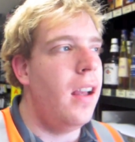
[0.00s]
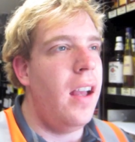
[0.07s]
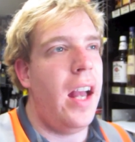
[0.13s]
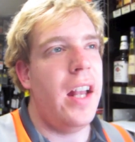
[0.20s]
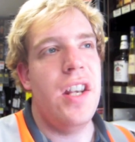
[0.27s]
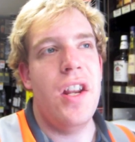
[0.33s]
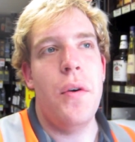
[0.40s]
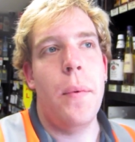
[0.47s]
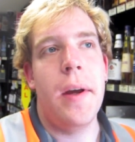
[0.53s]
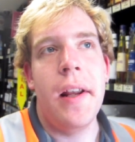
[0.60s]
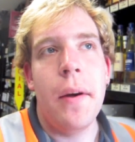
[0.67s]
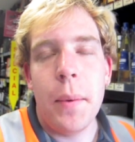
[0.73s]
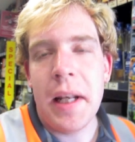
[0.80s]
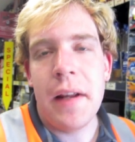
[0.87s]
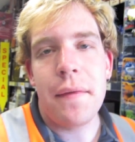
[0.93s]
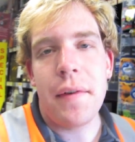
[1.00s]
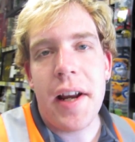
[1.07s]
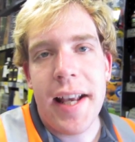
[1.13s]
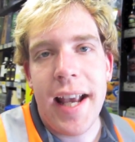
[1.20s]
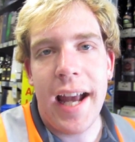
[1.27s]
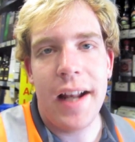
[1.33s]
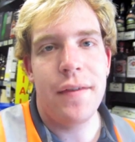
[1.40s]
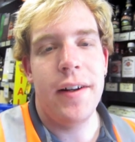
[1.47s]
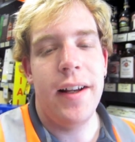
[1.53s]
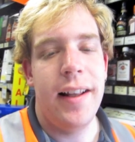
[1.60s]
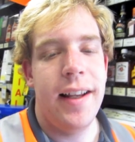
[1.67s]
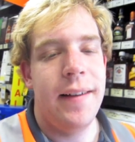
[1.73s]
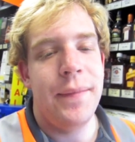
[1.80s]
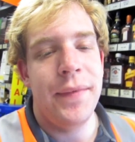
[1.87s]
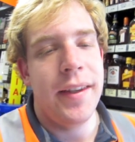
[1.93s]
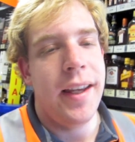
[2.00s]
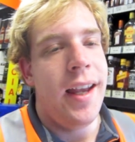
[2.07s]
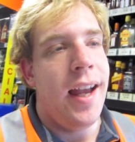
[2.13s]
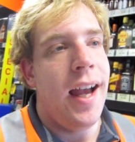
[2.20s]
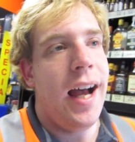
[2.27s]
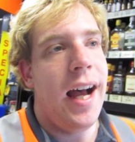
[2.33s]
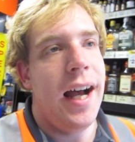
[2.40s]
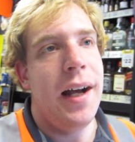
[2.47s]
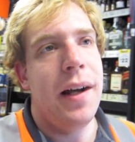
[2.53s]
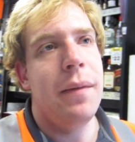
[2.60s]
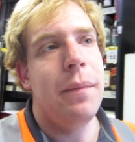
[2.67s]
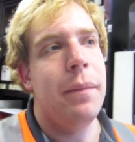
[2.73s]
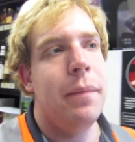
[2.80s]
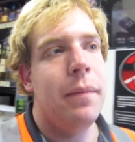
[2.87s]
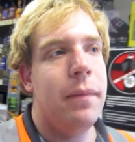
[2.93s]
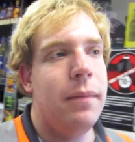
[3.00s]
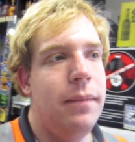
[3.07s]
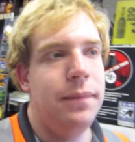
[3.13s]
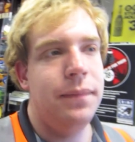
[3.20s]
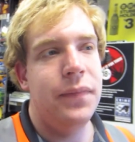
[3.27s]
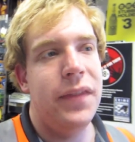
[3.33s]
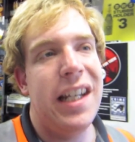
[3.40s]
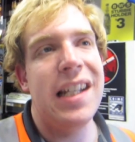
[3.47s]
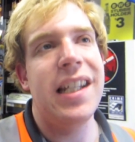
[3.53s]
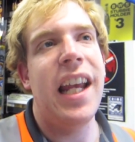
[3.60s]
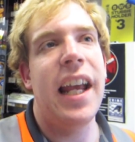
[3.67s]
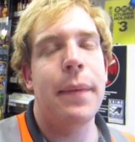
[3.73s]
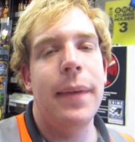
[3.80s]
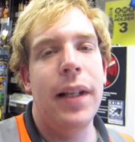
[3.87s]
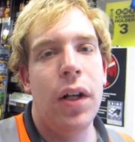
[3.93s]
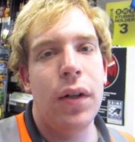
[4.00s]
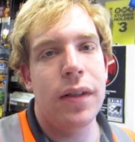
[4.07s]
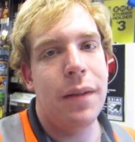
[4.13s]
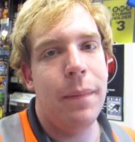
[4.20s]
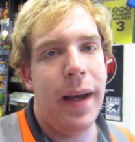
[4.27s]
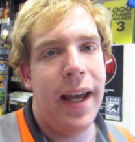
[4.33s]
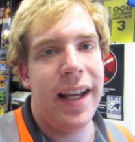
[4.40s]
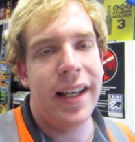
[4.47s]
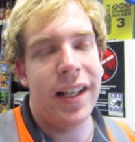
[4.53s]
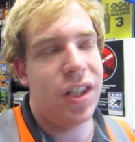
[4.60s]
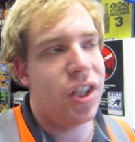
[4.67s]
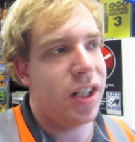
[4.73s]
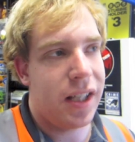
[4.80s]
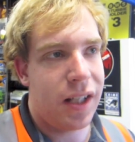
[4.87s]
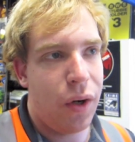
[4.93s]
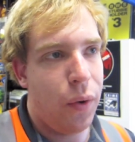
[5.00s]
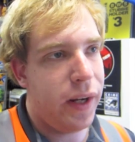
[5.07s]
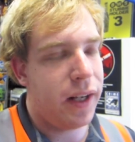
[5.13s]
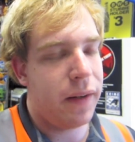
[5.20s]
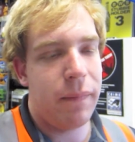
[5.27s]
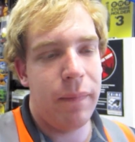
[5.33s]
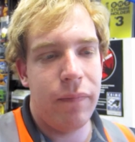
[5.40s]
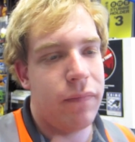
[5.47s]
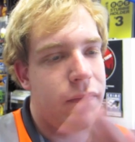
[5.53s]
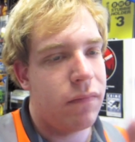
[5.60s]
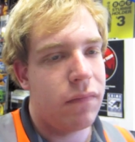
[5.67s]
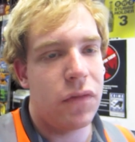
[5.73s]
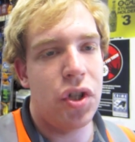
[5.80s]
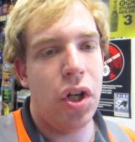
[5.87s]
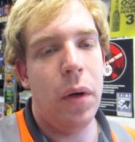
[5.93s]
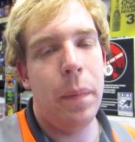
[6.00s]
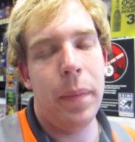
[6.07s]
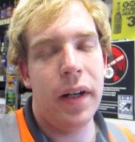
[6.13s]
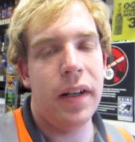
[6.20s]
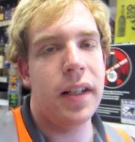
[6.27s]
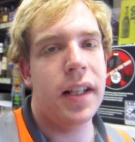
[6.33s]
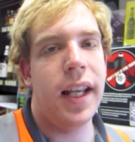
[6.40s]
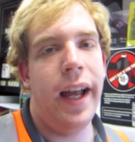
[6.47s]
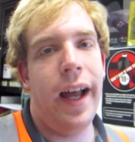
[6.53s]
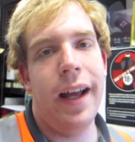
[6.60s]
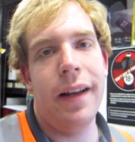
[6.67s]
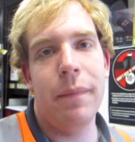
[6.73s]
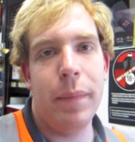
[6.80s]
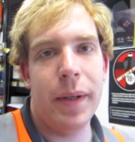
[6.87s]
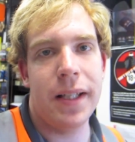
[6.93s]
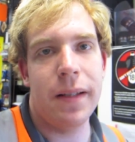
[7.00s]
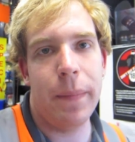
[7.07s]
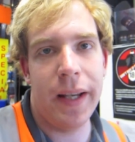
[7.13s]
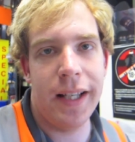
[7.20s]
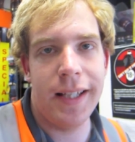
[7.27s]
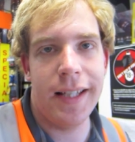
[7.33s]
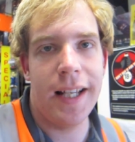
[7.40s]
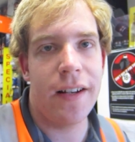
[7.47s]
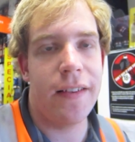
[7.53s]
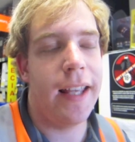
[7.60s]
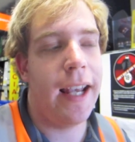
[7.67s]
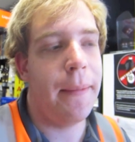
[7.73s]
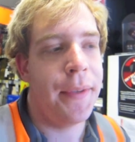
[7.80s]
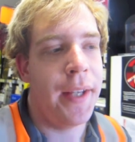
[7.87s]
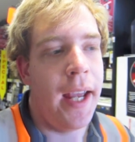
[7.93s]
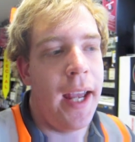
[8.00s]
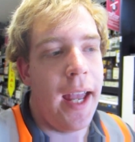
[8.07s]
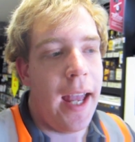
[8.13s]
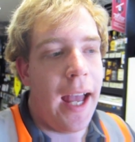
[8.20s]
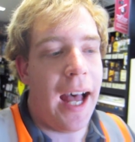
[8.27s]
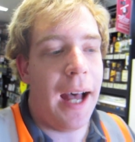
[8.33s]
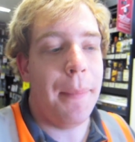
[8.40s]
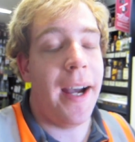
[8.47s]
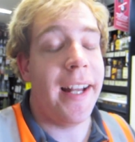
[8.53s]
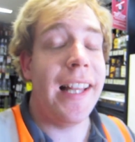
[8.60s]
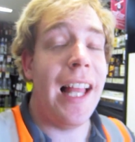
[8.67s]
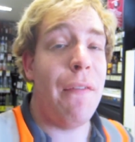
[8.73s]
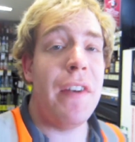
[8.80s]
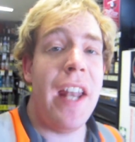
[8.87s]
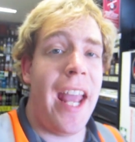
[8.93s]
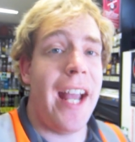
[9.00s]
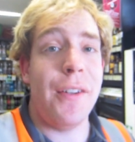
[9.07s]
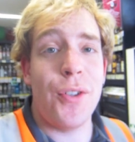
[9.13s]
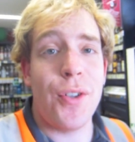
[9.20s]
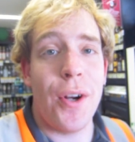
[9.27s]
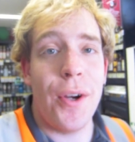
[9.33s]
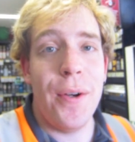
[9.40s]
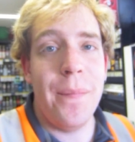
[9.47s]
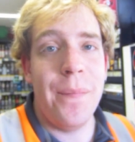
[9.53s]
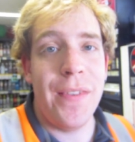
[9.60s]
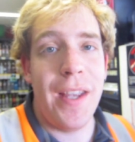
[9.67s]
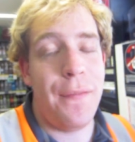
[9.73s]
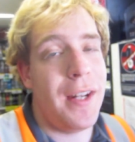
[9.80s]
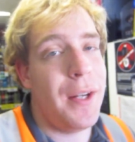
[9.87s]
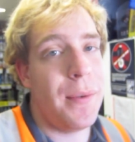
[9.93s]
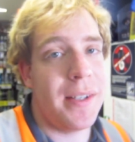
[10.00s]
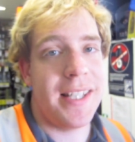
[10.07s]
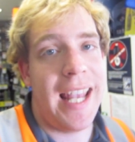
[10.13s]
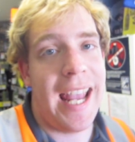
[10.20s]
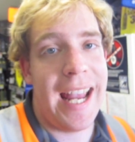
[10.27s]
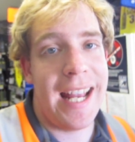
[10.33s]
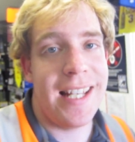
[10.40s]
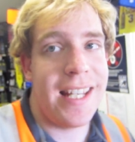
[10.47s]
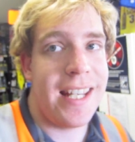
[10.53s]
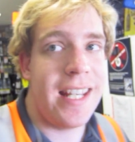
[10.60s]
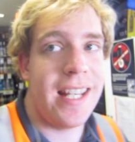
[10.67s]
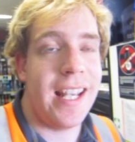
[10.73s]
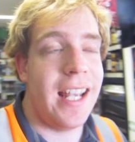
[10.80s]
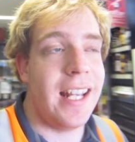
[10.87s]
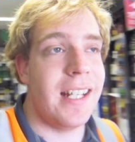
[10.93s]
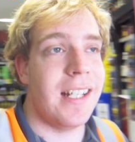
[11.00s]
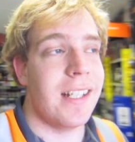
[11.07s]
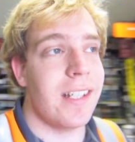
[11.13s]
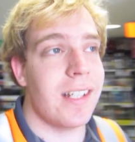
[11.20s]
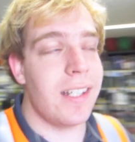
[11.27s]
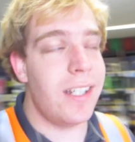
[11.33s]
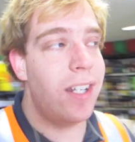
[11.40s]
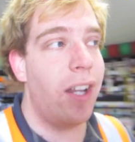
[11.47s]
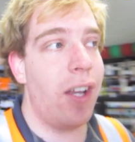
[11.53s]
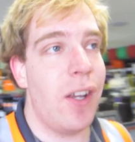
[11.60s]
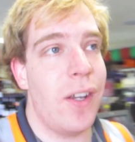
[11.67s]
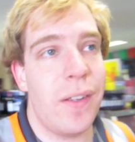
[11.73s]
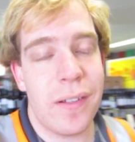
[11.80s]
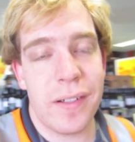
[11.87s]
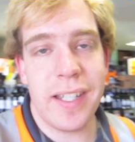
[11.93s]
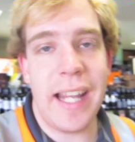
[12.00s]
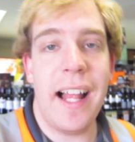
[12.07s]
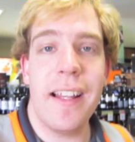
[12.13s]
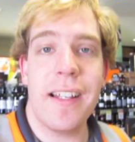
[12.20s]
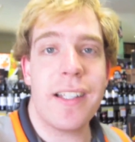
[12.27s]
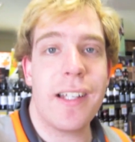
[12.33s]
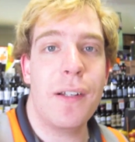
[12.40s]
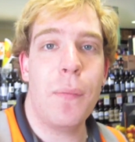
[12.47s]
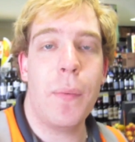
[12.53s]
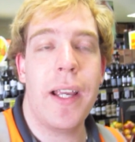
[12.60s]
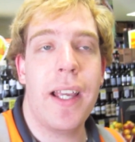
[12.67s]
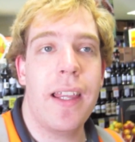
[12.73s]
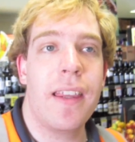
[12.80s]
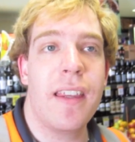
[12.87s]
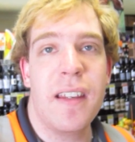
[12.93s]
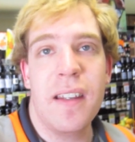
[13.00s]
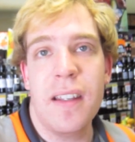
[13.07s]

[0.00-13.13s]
I don't know, whenever I can really. Didn't take me long to make, it's just quick chop and cut, bits and pieces here and there. I'd love an outro. If anyone's handy and, you know, talented with